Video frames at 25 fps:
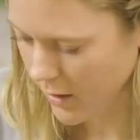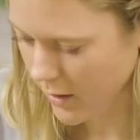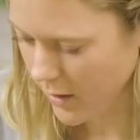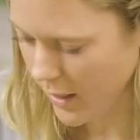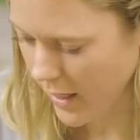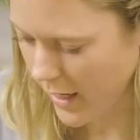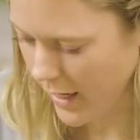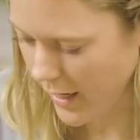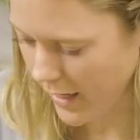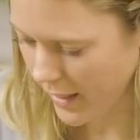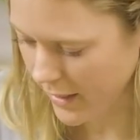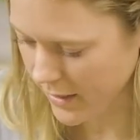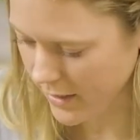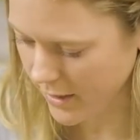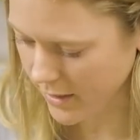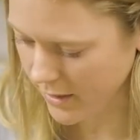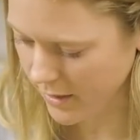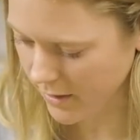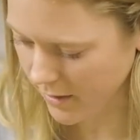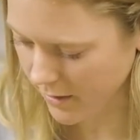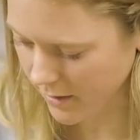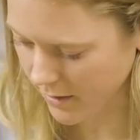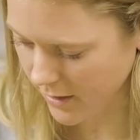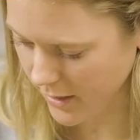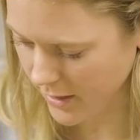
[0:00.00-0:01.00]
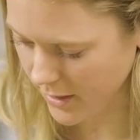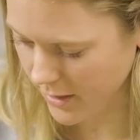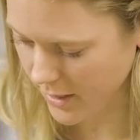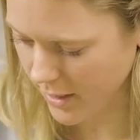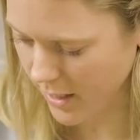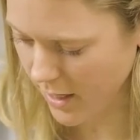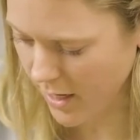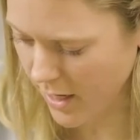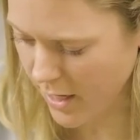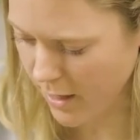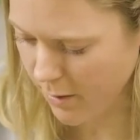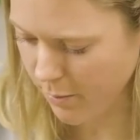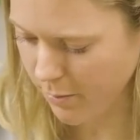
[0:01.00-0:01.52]
at the
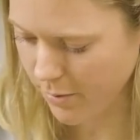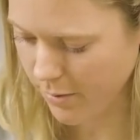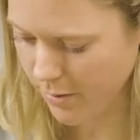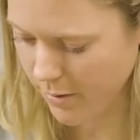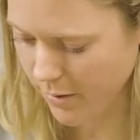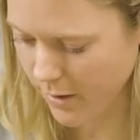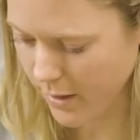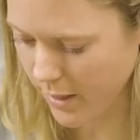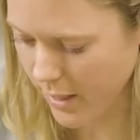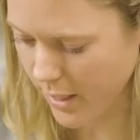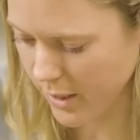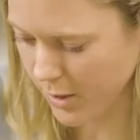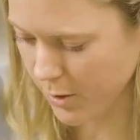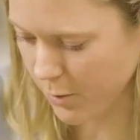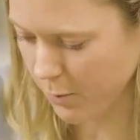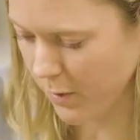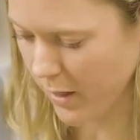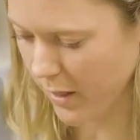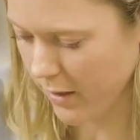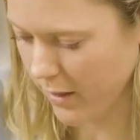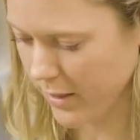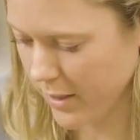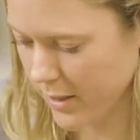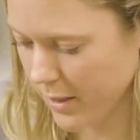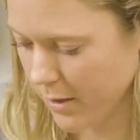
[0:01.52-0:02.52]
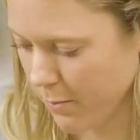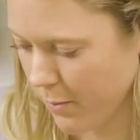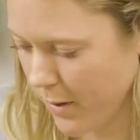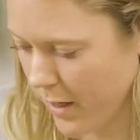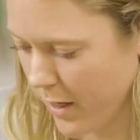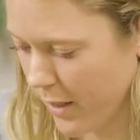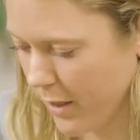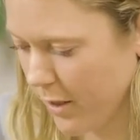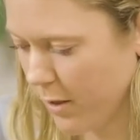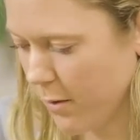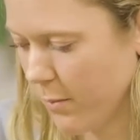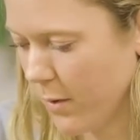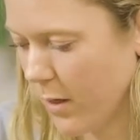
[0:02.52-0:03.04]
top as well as the
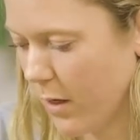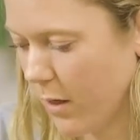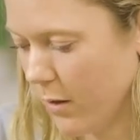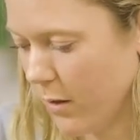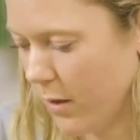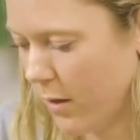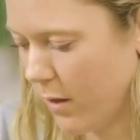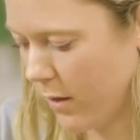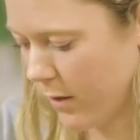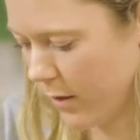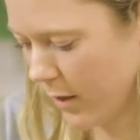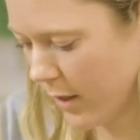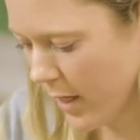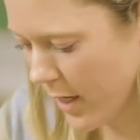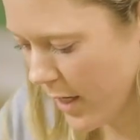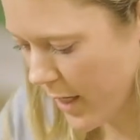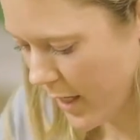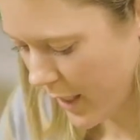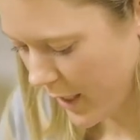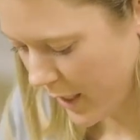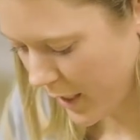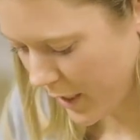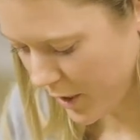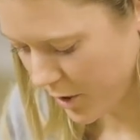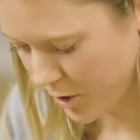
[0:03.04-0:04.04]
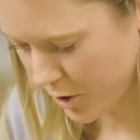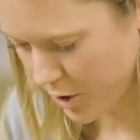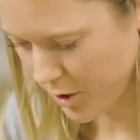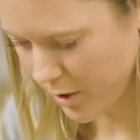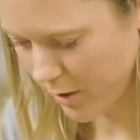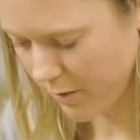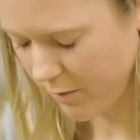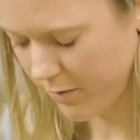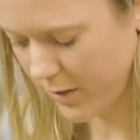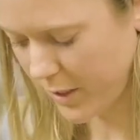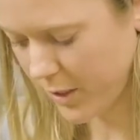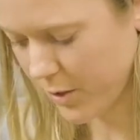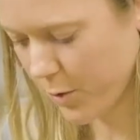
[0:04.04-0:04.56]
bottom along each of
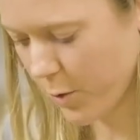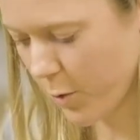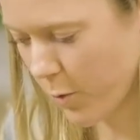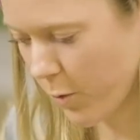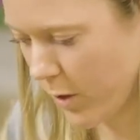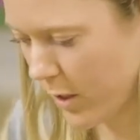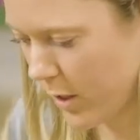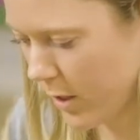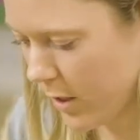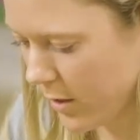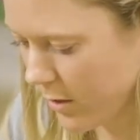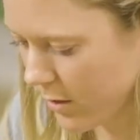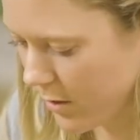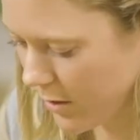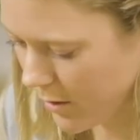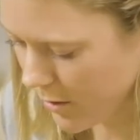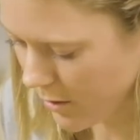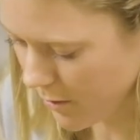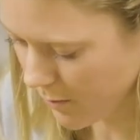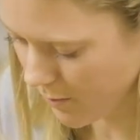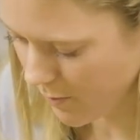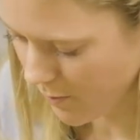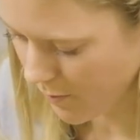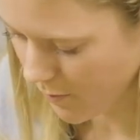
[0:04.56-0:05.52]
these corners.